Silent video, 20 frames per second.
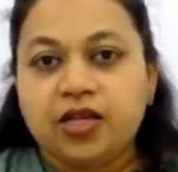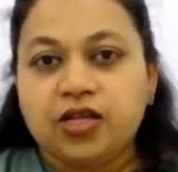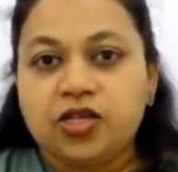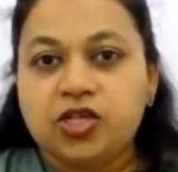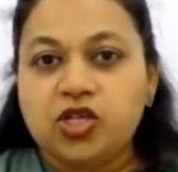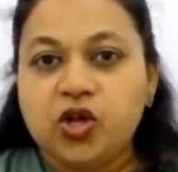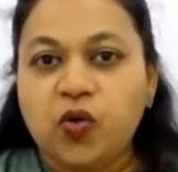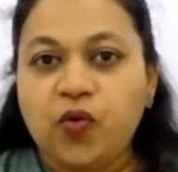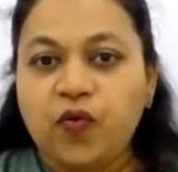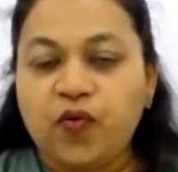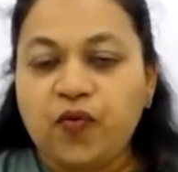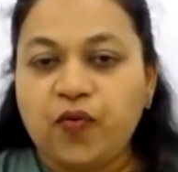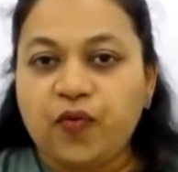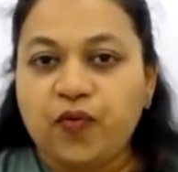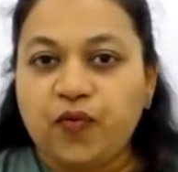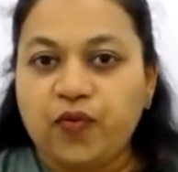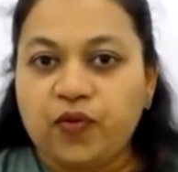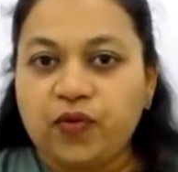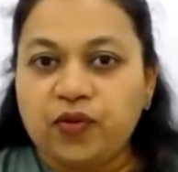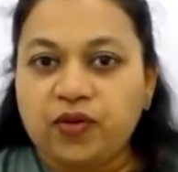So
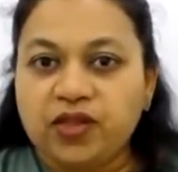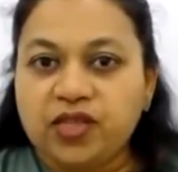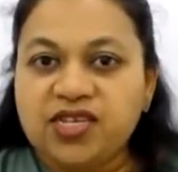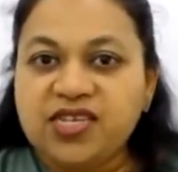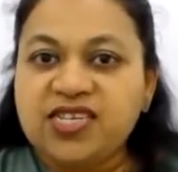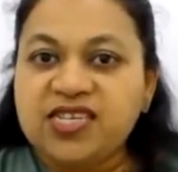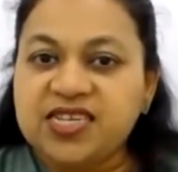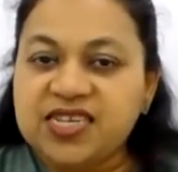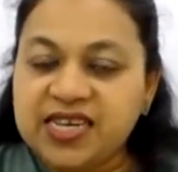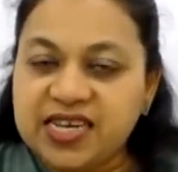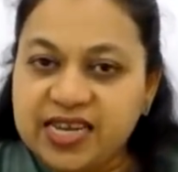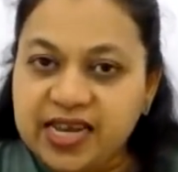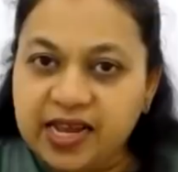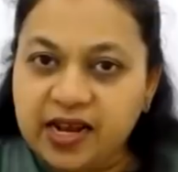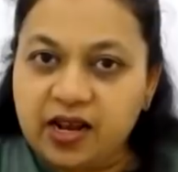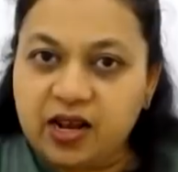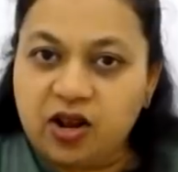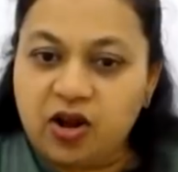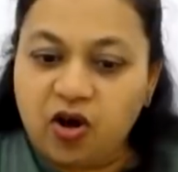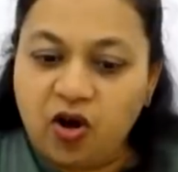the
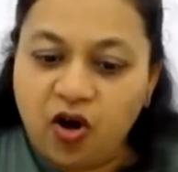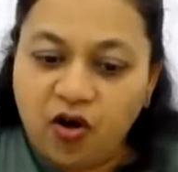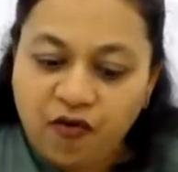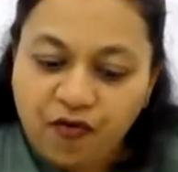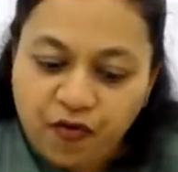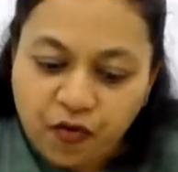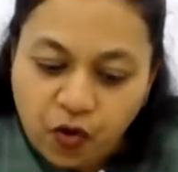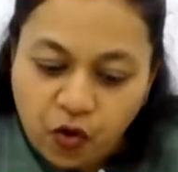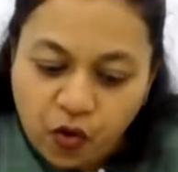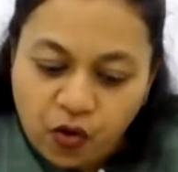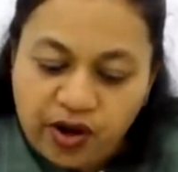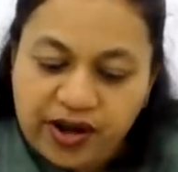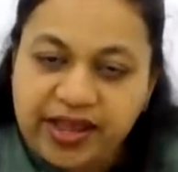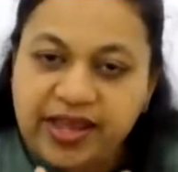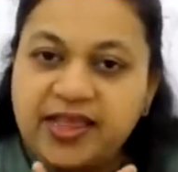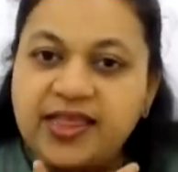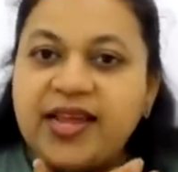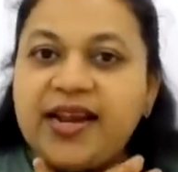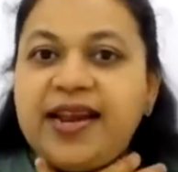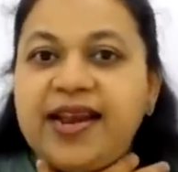skill of
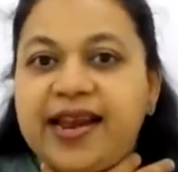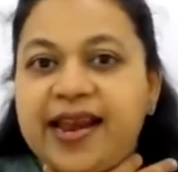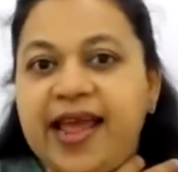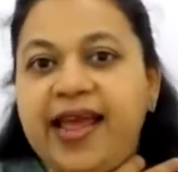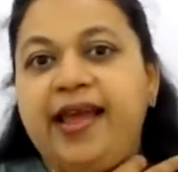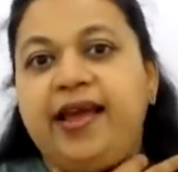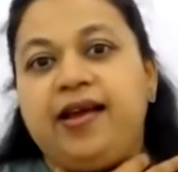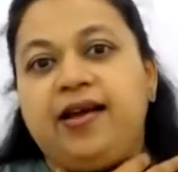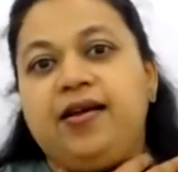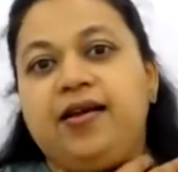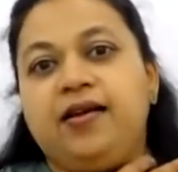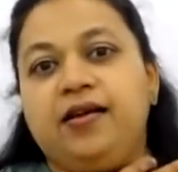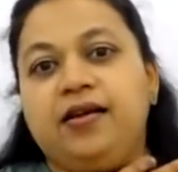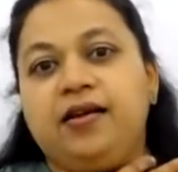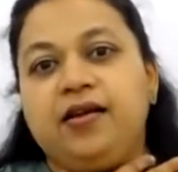holding the neck,